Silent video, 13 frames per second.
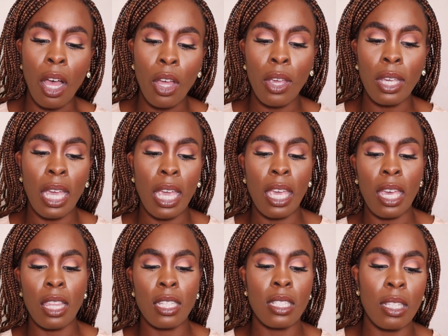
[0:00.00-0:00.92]
okay, yeah,
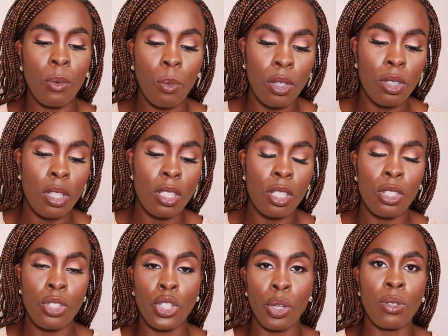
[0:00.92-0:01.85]
this
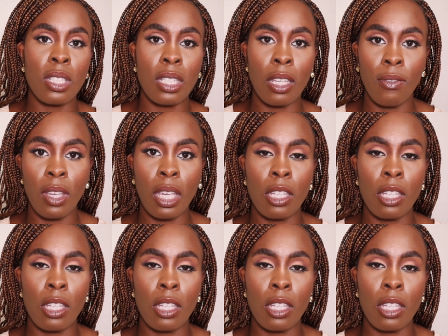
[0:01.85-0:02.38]
is Joe's CV.